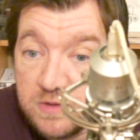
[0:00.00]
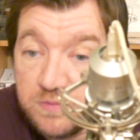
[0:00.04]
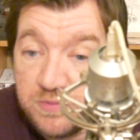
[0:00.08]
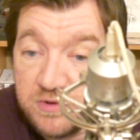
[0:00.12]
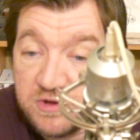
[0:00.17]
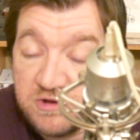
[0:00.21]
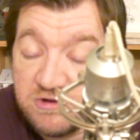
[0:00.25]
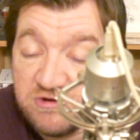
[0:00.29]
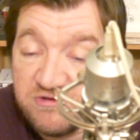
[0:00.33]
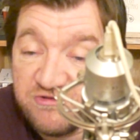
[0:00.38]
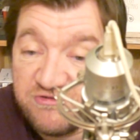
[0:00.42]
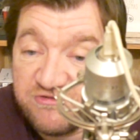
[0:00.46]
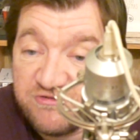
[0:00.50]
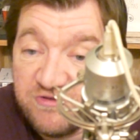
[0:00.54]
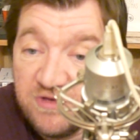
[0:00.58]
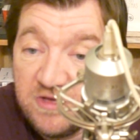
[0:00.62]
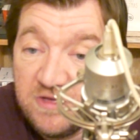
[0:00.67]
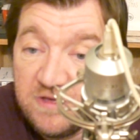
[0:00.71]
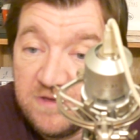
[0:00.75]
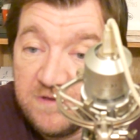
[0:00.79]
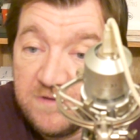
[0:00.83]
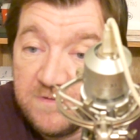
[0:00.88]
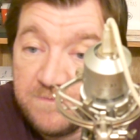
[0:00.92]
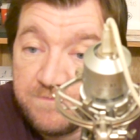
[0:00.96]
because
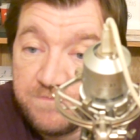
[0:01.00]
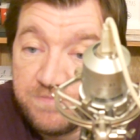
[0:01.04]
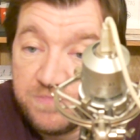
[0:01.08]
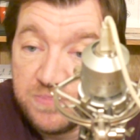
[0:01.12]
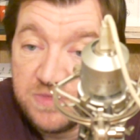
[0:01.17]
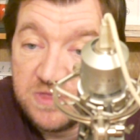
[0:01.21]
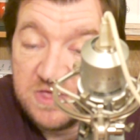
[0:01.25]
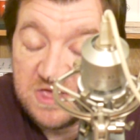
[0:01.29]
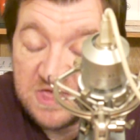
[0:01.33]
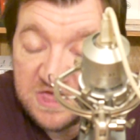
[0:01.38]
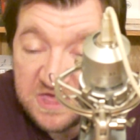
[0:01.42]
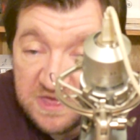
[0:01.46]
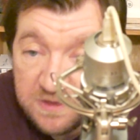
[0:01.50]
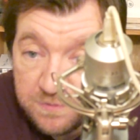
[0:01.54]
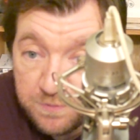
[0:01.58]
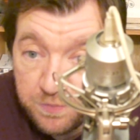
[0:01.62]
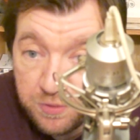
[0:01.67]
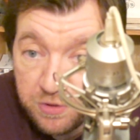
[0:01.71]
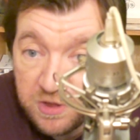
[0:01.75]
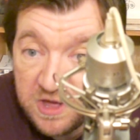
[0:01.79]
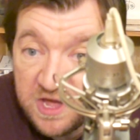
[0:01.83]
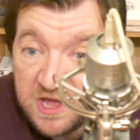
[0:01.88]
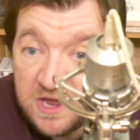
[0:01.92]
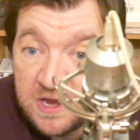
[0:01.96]
keep
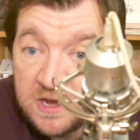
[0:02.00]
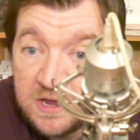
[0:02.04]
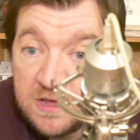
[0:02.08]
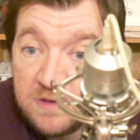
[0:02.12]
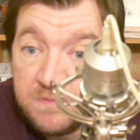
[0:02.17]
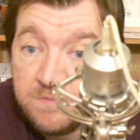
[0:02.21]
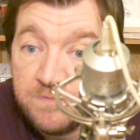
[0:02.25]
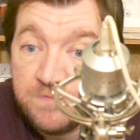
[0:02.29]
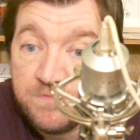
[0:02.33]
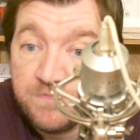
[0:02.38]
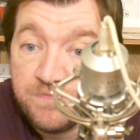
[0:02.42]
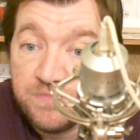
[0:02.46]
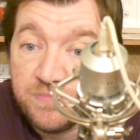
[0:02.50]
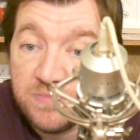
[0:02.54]
playing him,